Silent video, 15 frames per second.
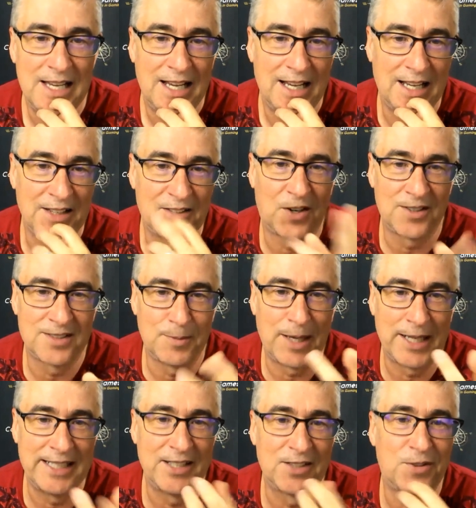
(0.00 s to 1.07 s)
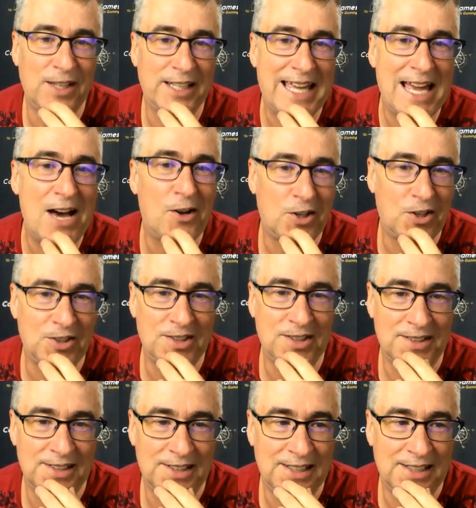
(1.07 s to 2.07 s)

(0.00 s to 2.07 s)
as far as some ideas for the counters.